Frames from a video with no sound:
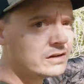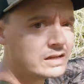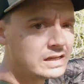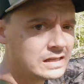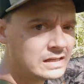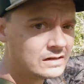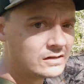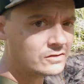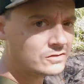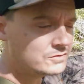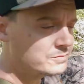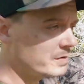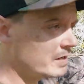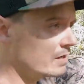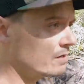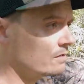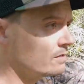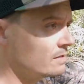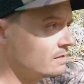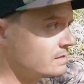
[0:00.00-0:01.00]
there eating those
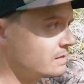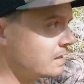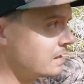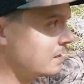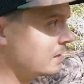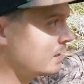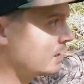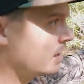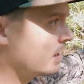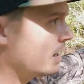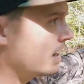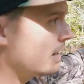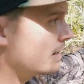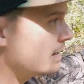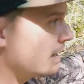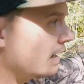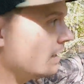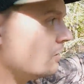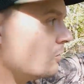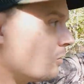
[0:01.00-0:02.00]
berries.
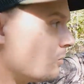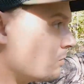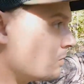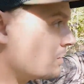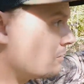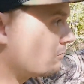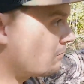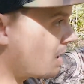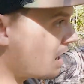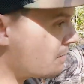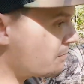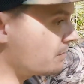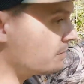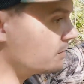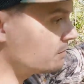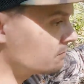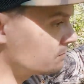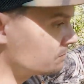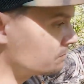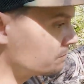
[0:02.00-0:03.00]
They normally
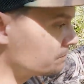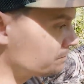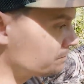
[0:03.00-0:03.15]
ripen